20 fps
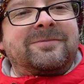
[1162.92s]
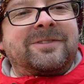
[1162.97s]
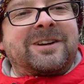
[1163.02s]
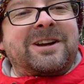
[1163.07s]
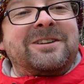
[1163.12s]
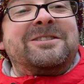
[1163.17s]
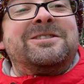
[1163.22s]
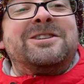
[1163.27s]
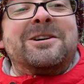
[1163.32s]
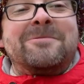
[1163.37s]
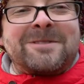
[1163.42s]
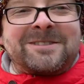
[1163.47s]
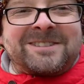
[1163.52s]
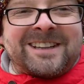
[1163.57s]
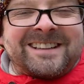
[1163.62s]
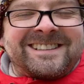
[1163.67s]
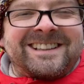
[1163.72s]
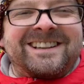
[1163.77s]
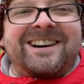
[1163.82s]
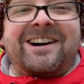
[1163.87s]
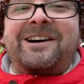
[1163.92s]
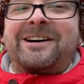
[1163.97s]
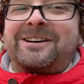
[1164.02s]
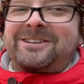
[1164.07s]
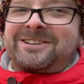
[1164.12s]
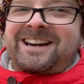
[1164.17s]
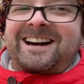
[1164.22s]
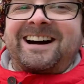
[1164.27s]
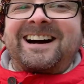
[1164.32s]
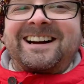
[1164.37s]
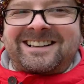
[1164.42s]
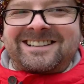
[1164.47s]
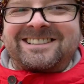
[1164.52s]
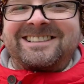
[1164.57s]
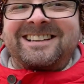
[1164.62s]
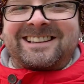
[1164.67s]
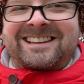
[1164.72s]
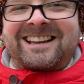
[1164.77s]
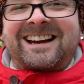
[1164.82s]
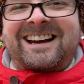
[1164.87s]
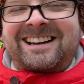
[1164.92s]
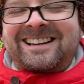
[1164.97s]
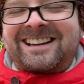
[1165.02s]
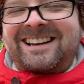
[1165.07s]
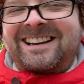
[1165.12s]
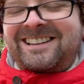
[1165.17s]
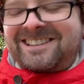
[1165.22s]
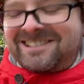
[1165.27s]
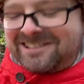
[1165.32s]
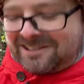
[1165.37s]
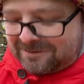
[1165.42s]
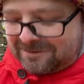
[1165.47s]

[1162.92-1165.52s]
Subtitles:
Good shopping centre. Oh yeah, I can dig that. Yeah.